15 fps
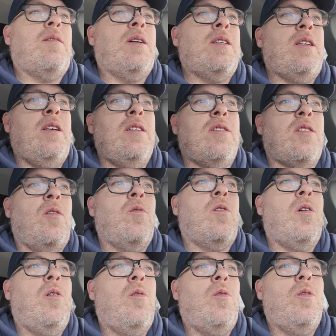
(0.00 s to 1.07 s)
because it is so
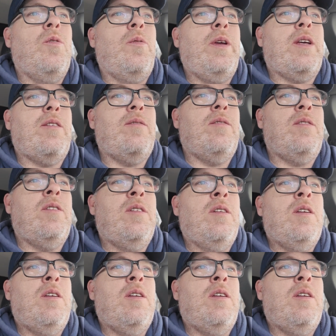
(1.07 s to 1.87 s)
cold that we can